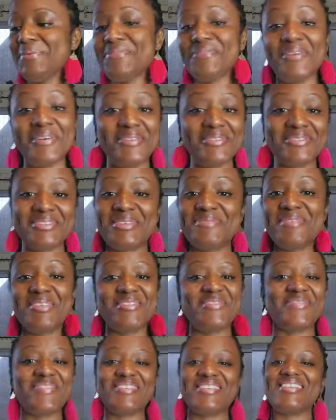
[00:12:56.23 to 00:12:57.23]
before 10
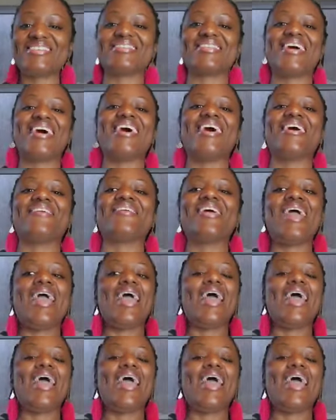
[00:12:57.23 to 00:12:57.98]
minutes before this live.